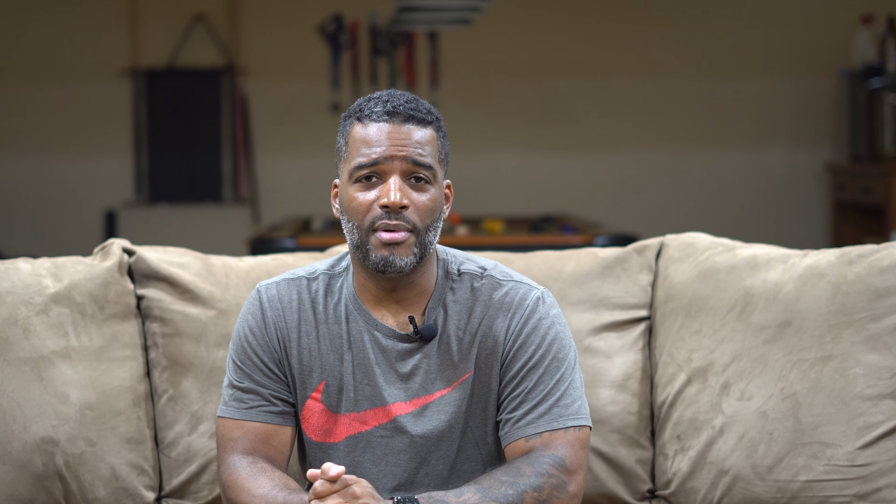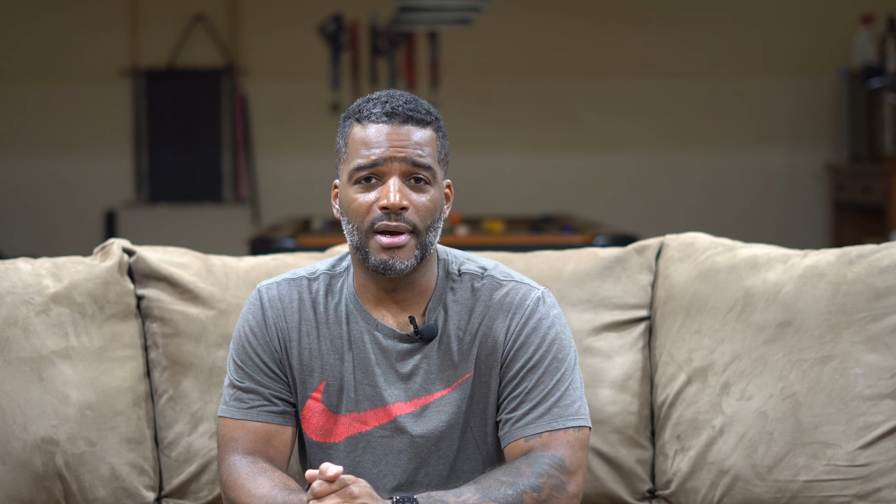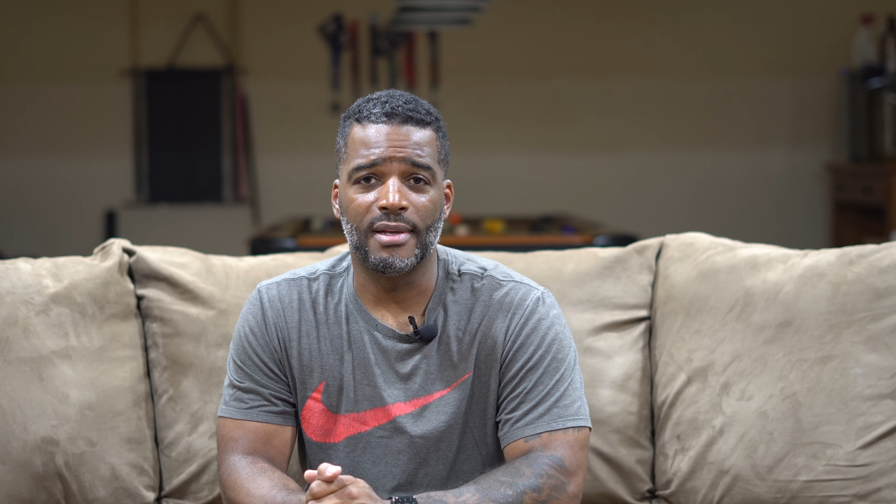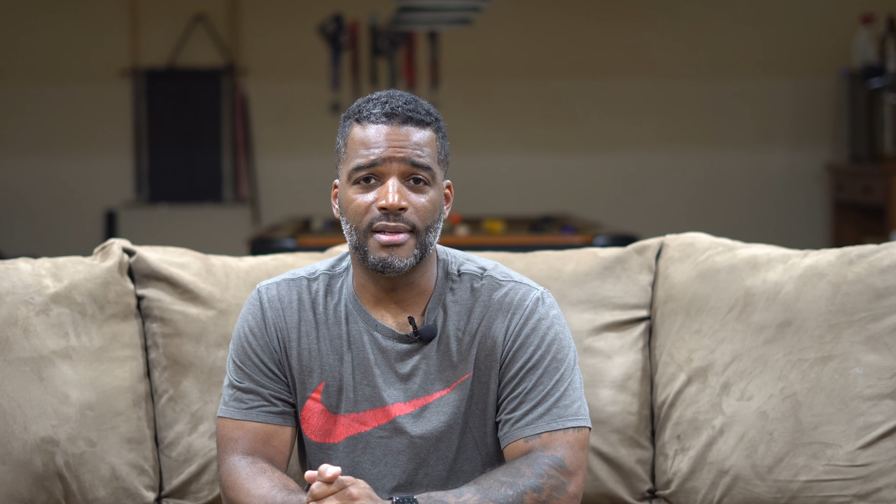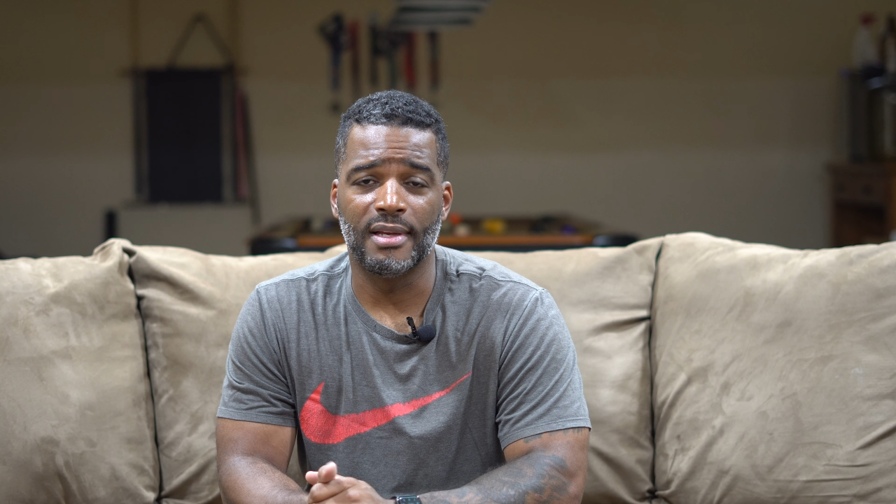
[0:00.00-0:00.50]

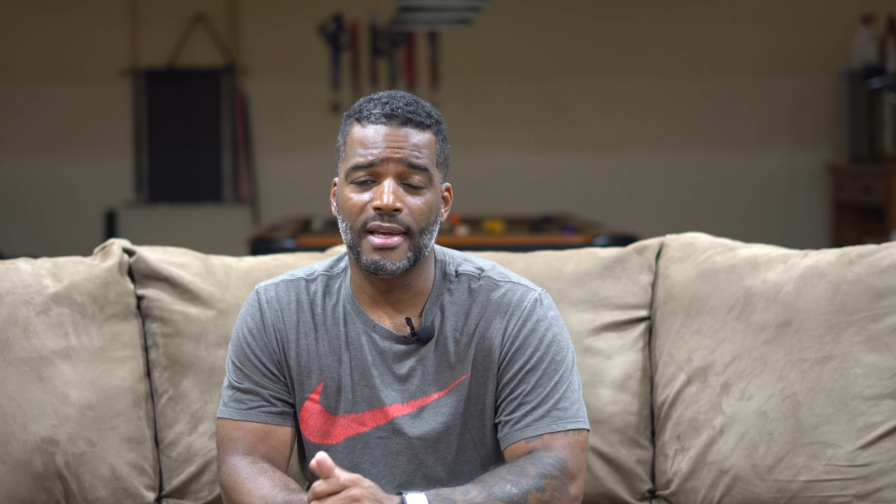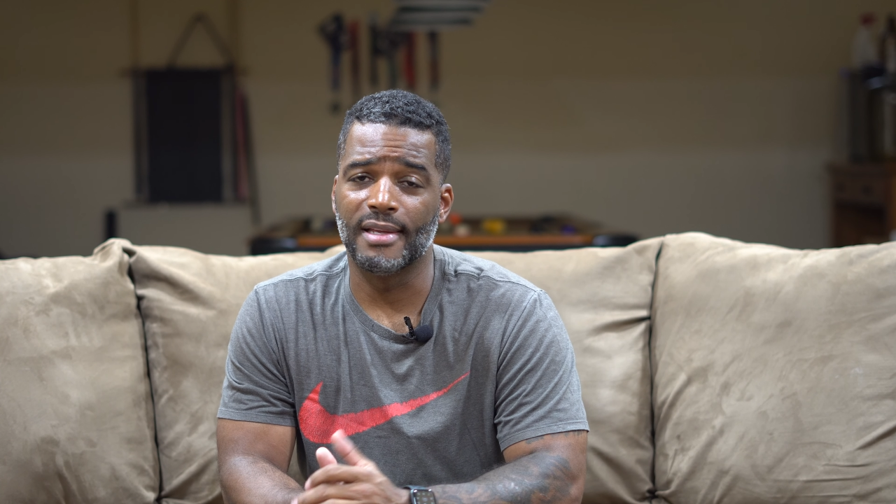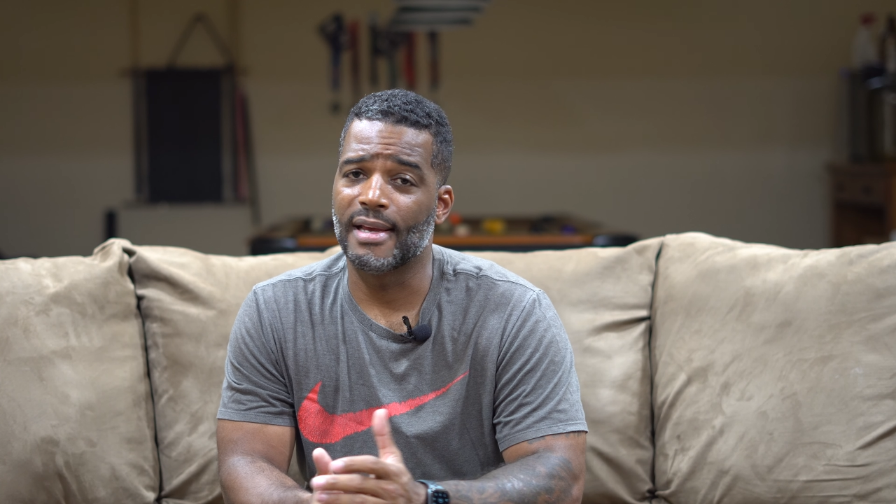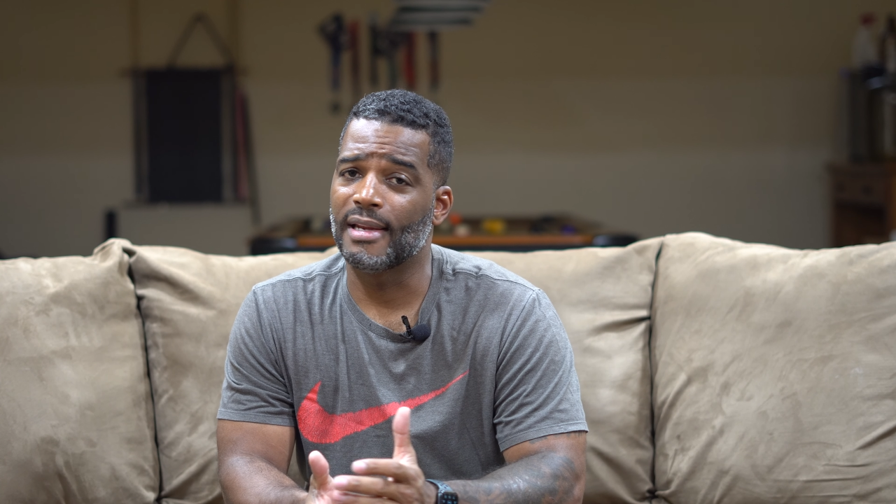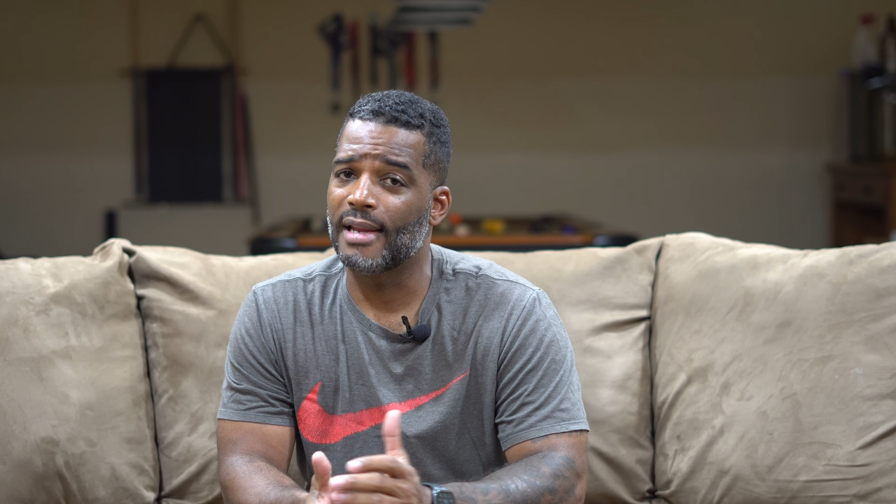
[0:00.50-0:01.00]
button,
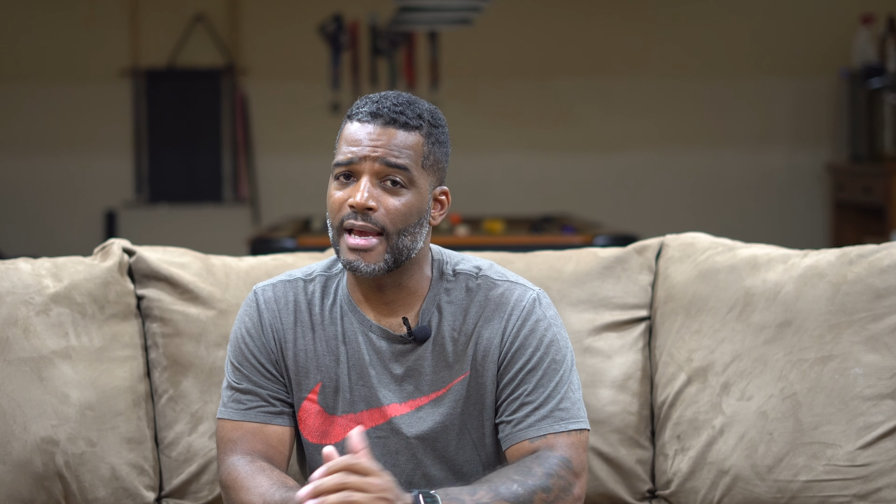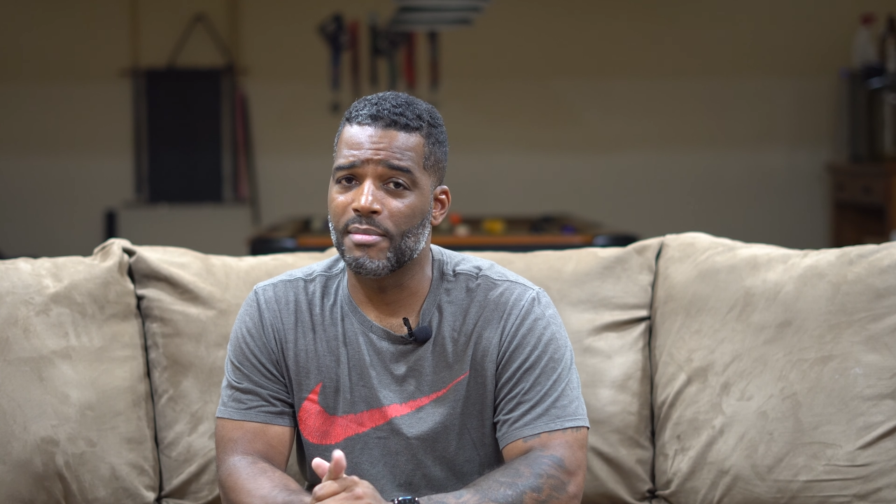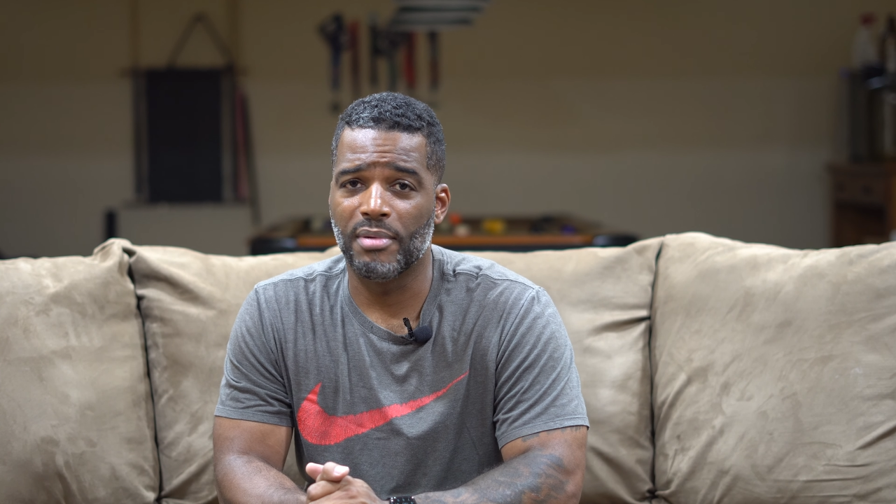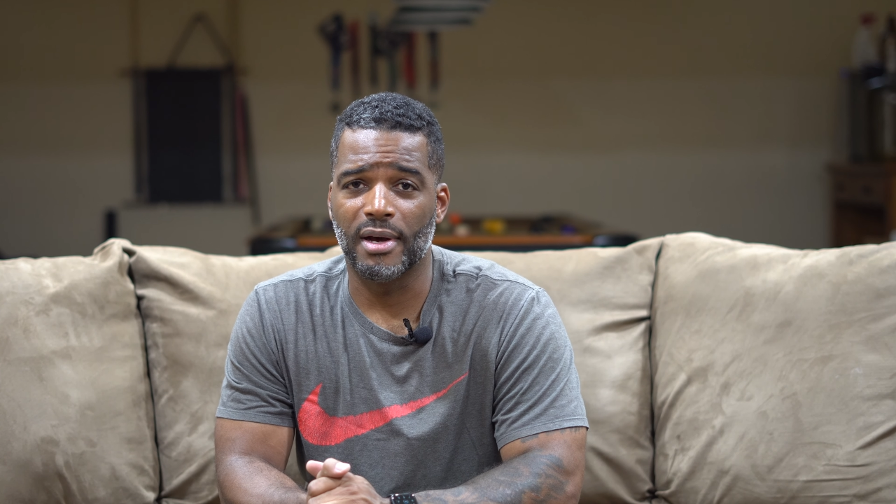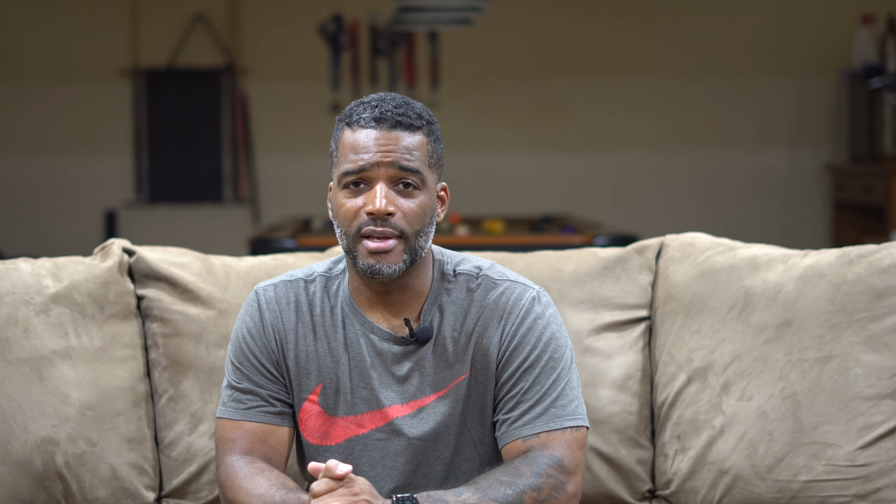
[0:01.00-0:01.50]
hit that
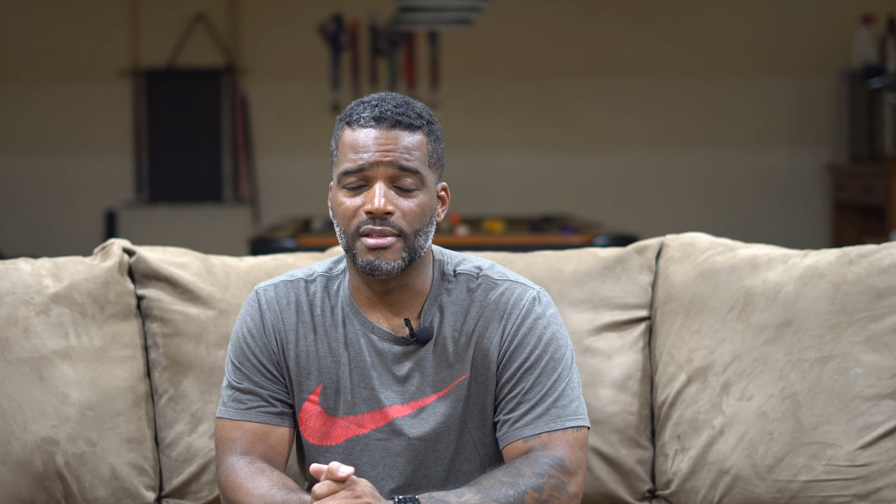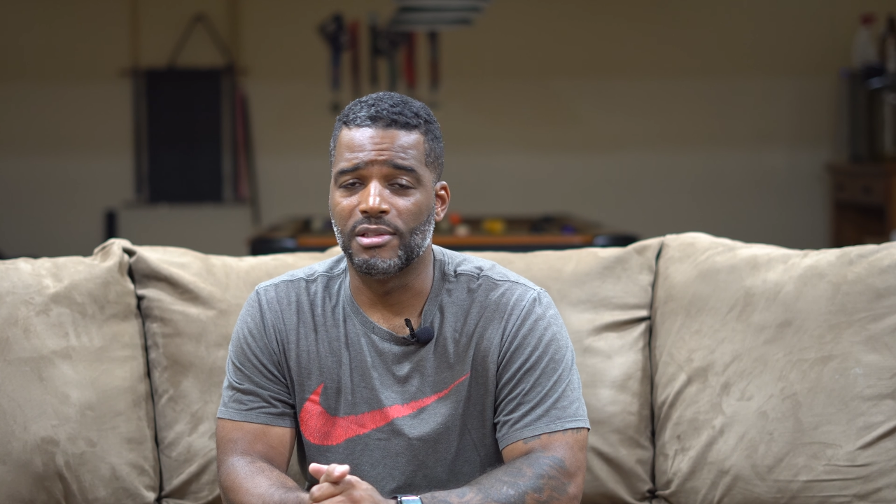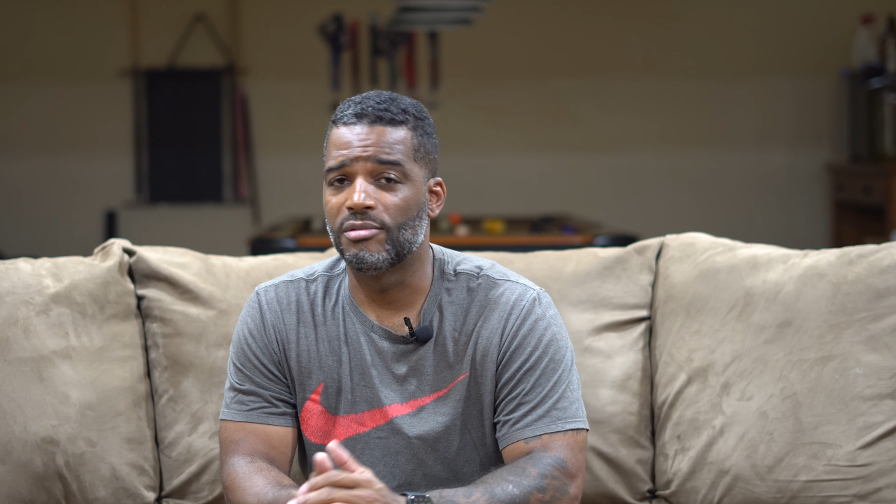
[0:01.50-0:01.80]
like button,